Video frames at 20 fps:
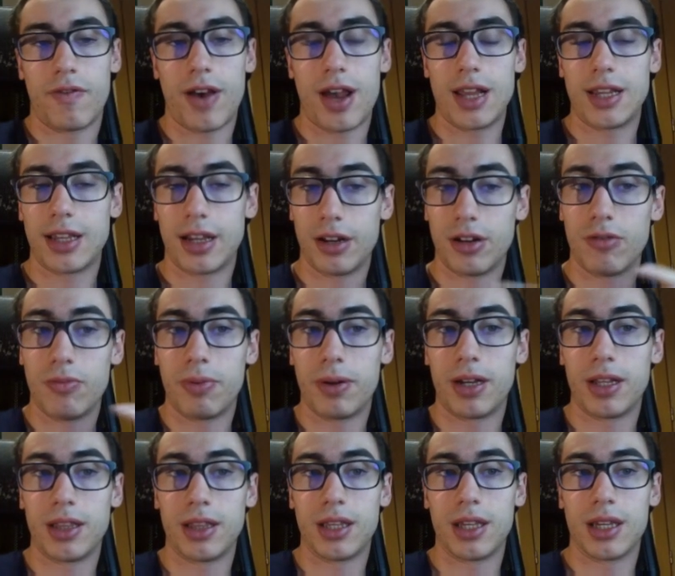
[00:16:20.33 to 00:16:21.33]
files and
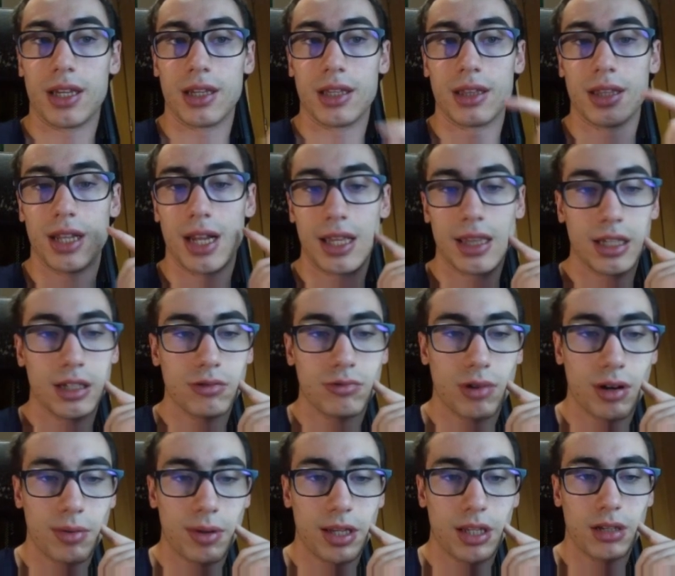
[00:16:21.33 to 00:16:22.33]
opening the latest
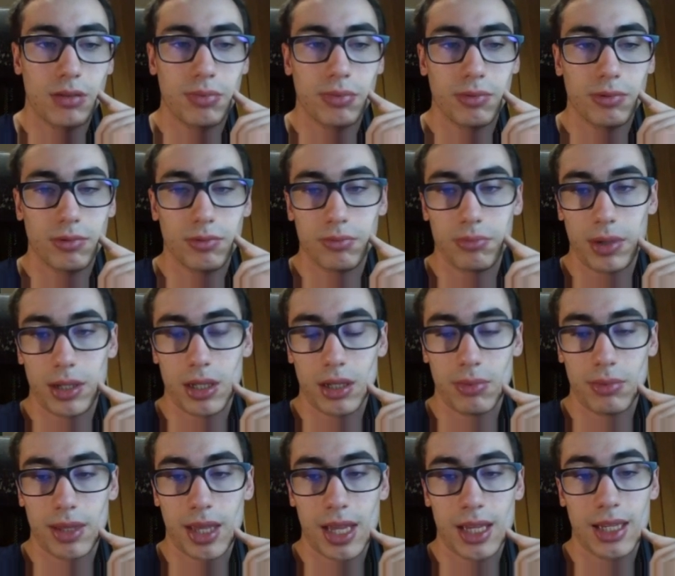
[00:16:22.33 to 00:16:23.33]
square bishop.
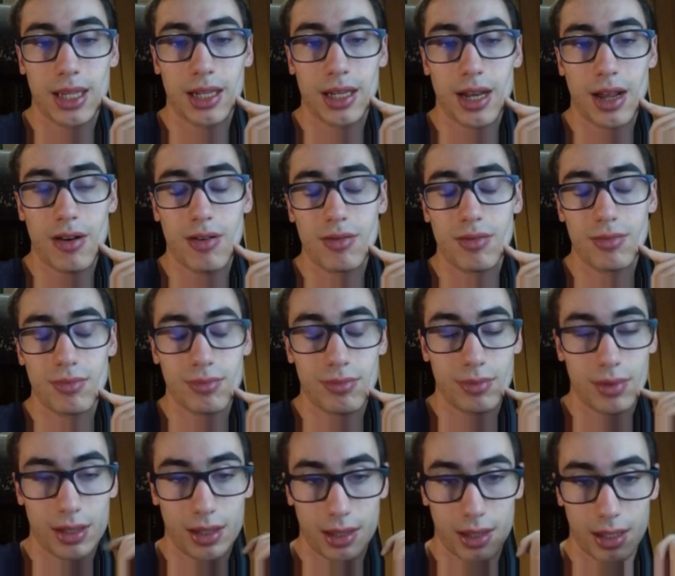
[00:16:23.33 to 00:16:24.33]
Bishop takes, and now
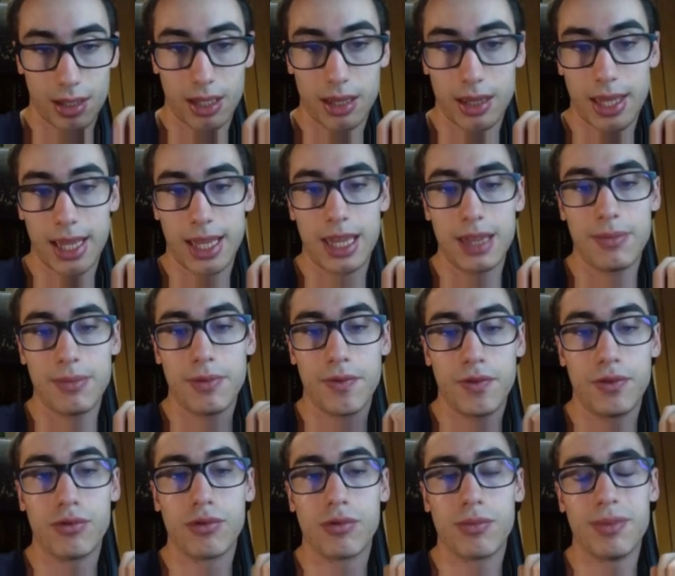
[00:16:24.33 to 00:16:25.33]
the key
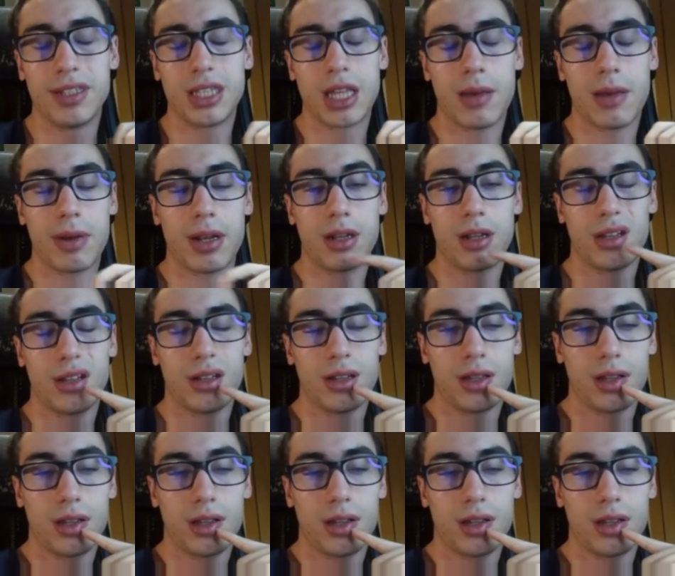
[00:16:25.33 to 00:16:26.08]
move rook b7.